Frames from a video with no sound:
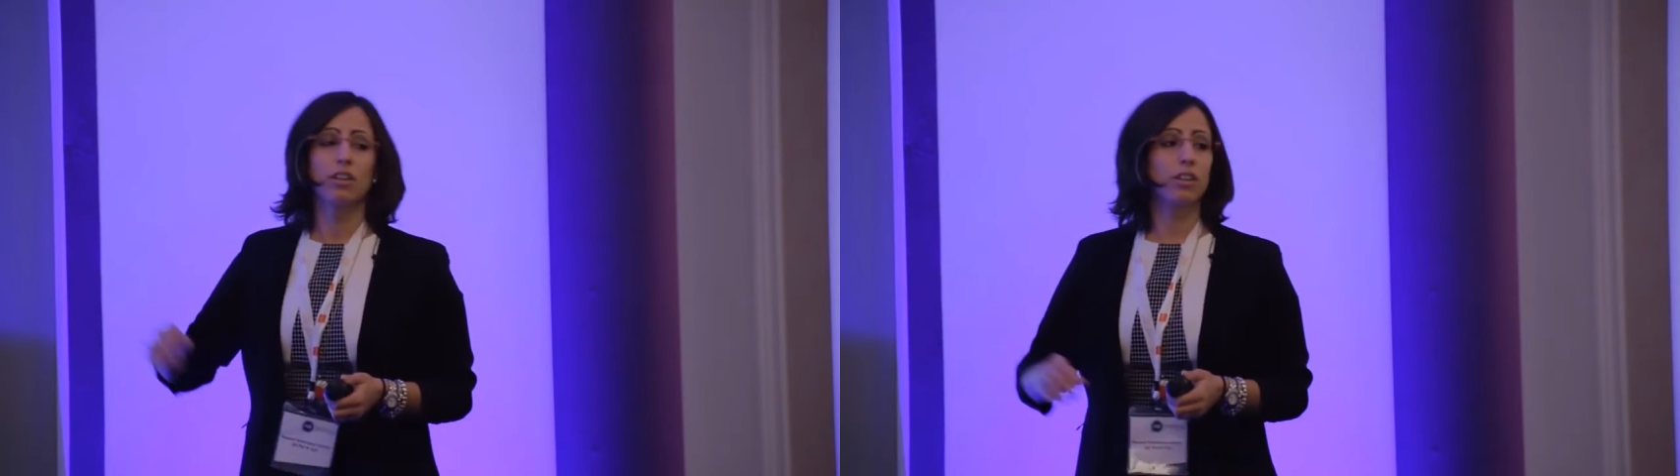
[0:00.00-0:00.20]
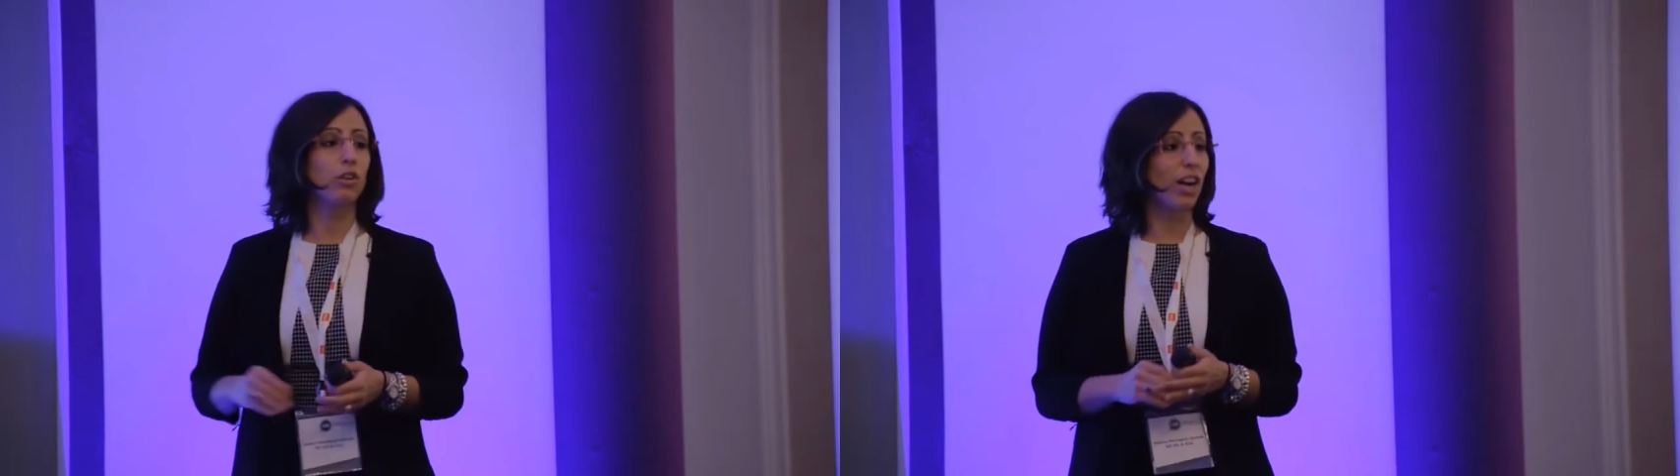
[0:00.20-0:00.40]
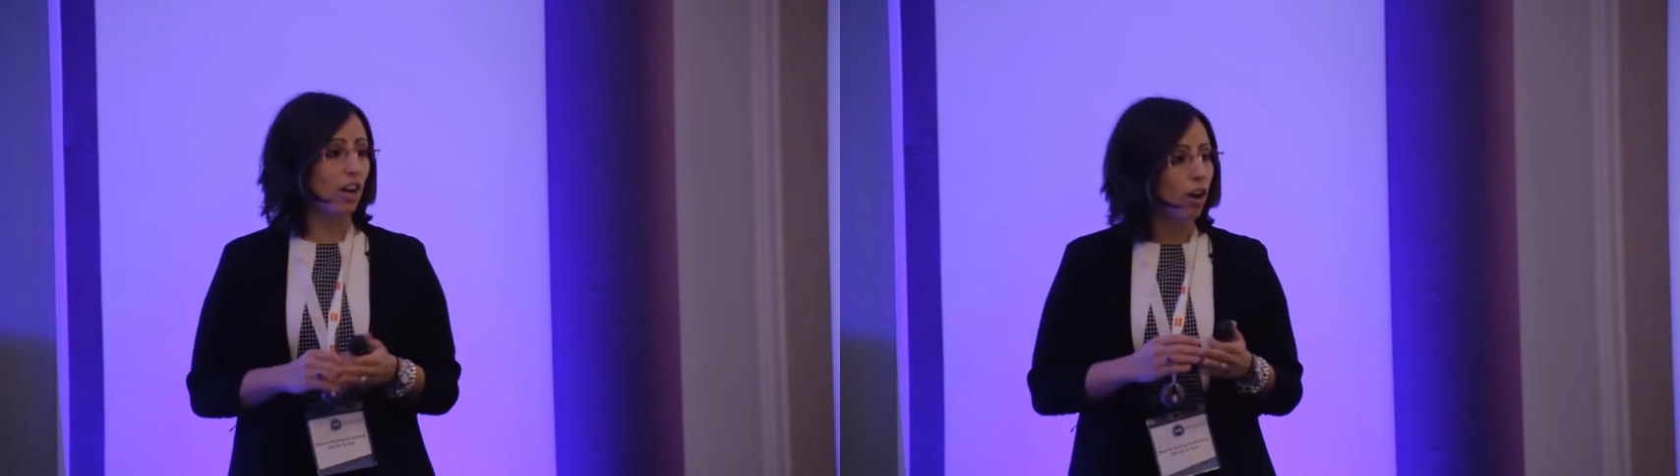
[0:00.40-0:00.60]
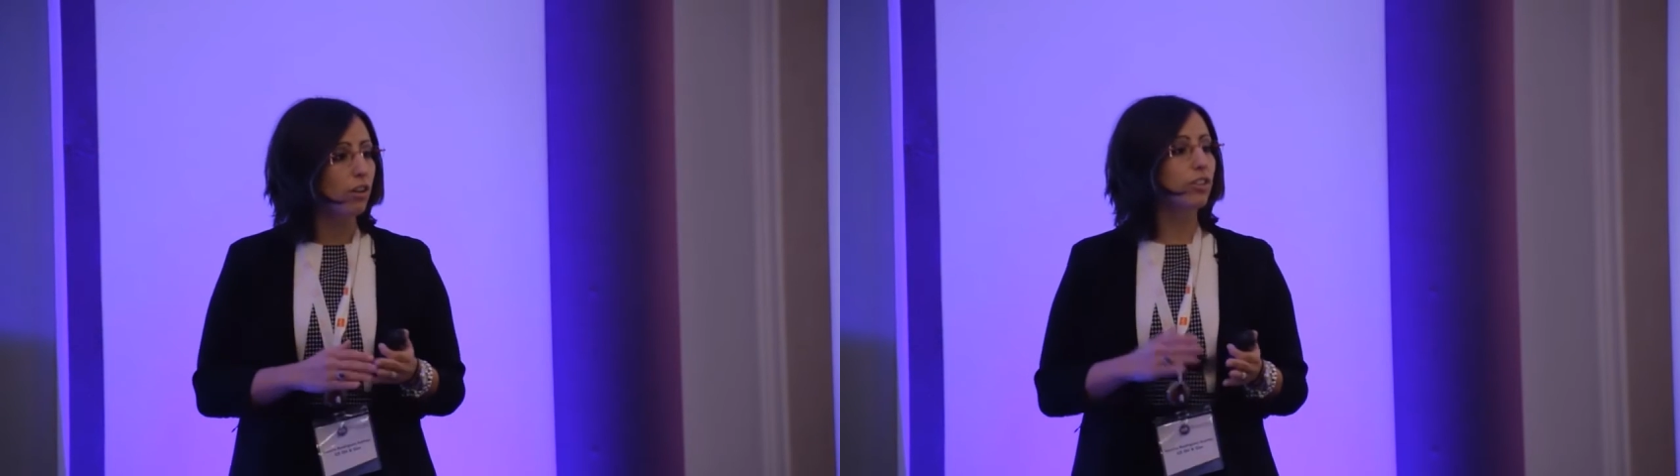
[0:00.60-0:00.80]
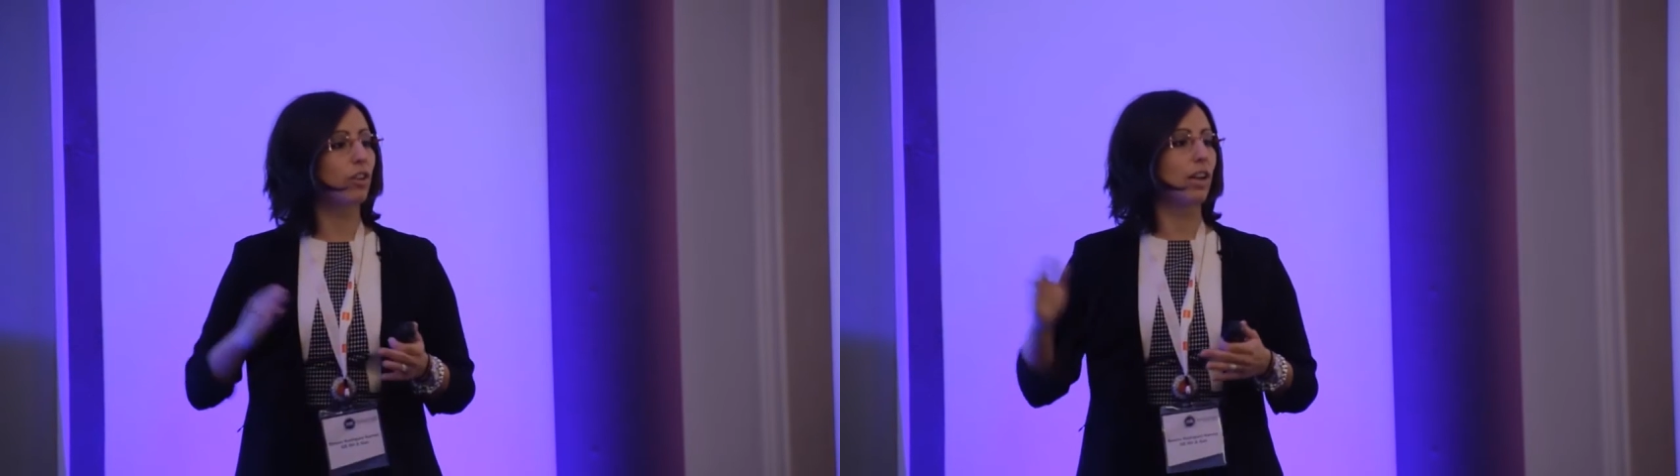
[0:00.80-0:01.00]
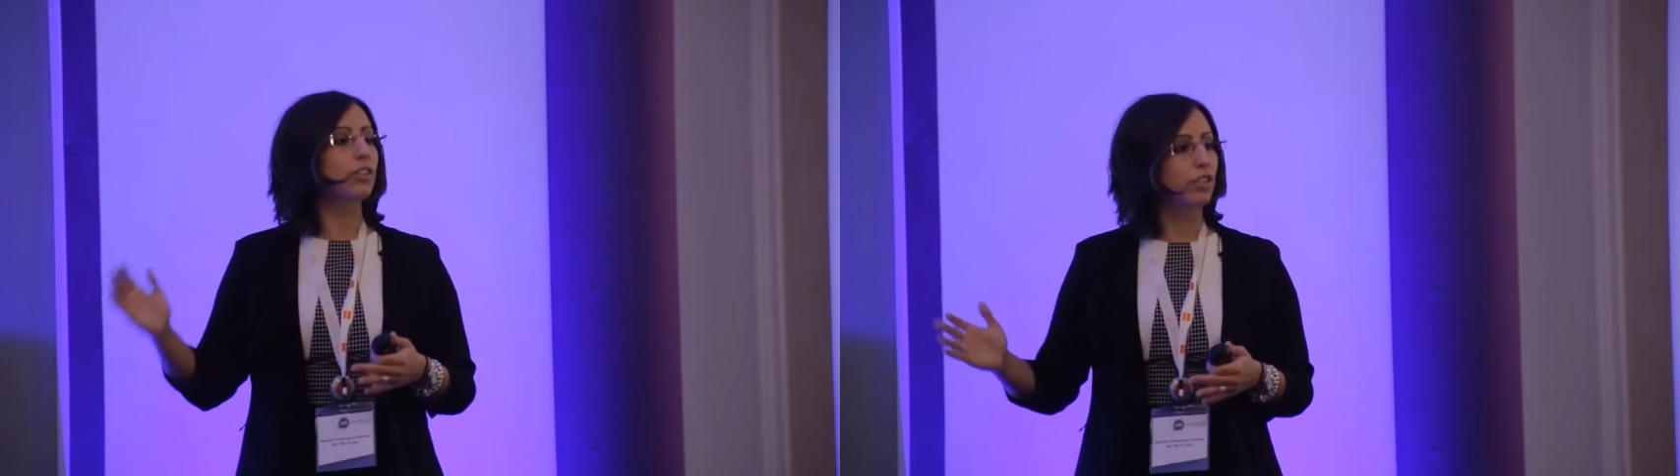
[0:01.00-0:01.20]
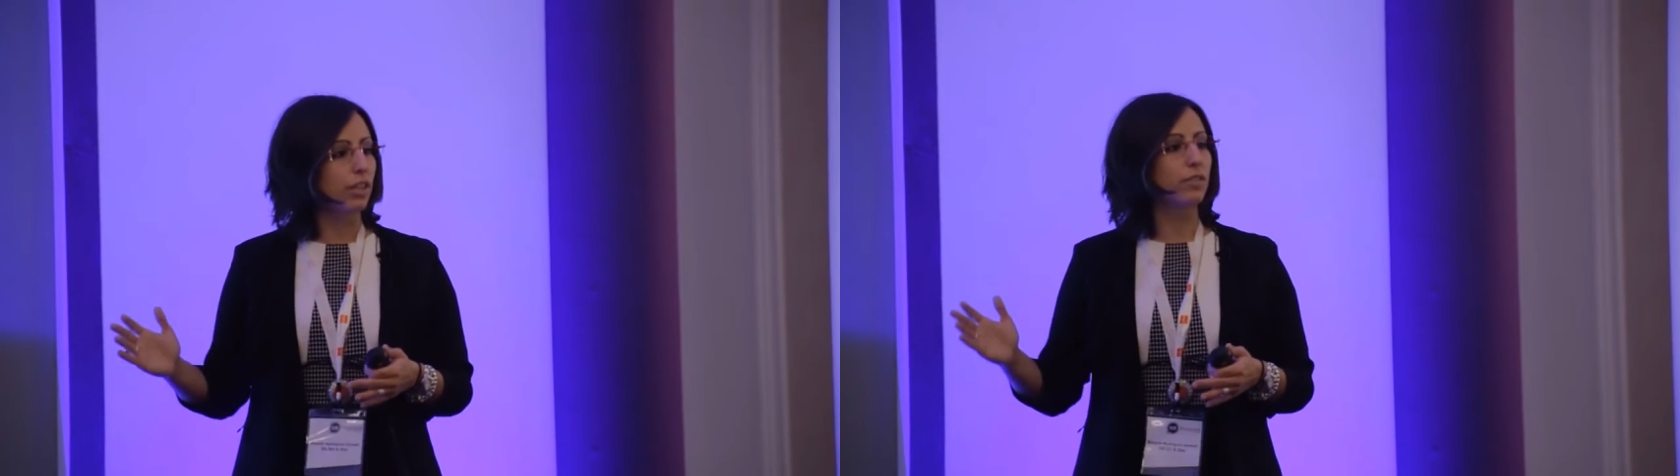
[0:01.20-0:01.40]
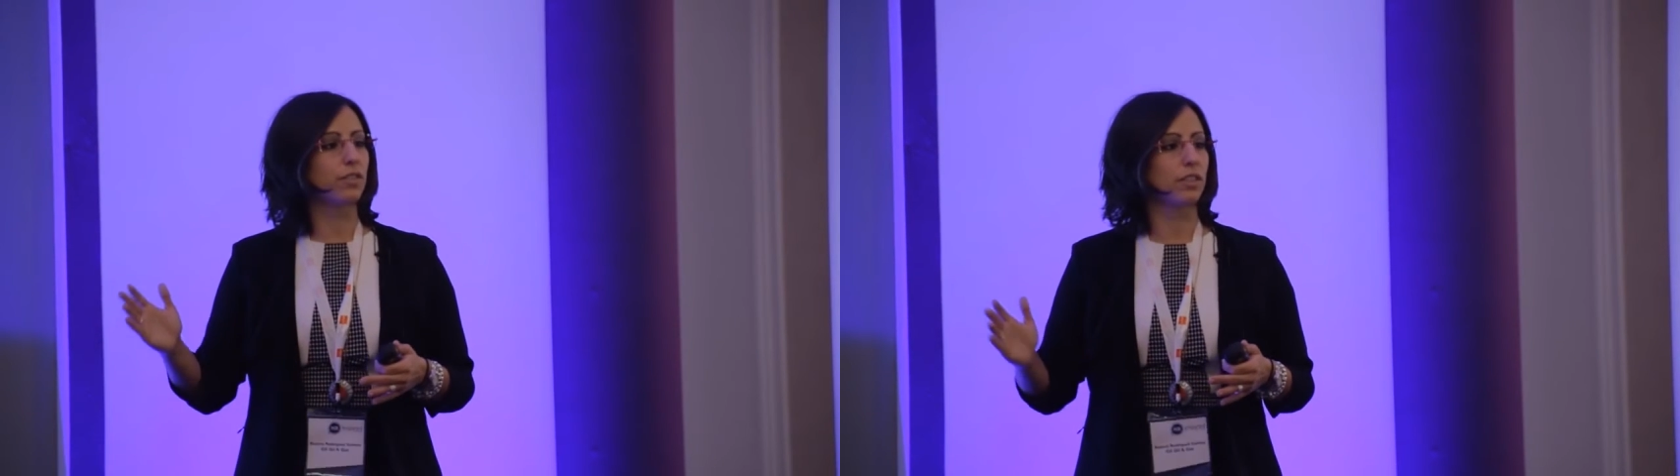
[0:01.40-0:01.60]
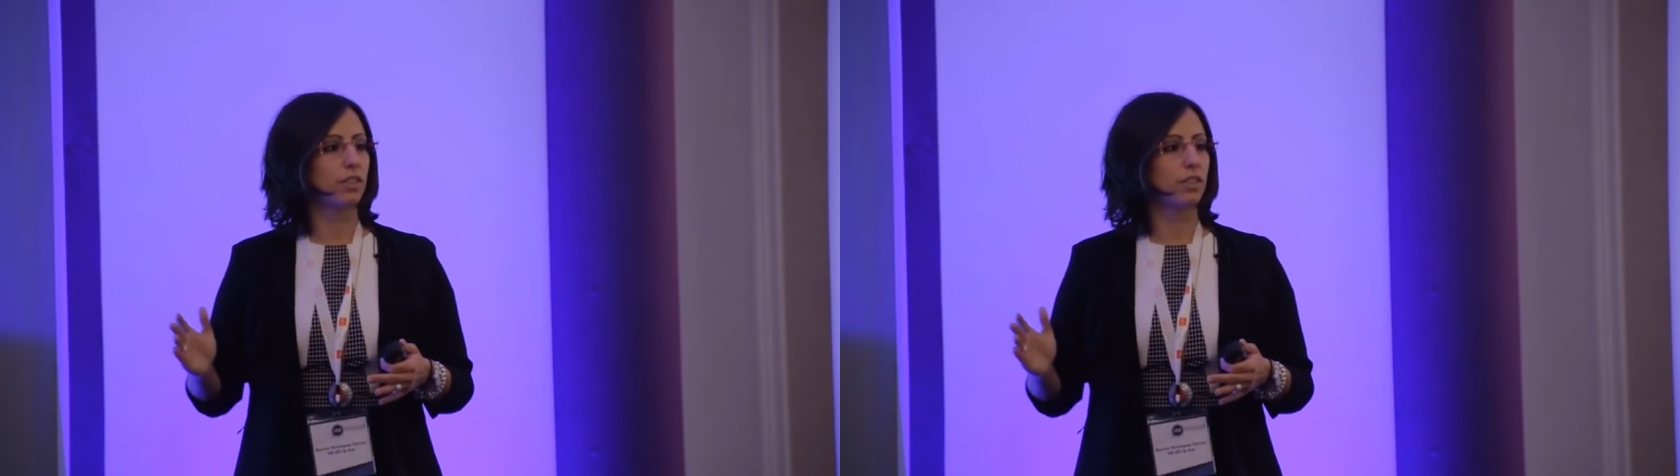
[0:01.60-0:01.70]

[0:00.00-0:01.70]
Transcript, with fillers: through a cultural shift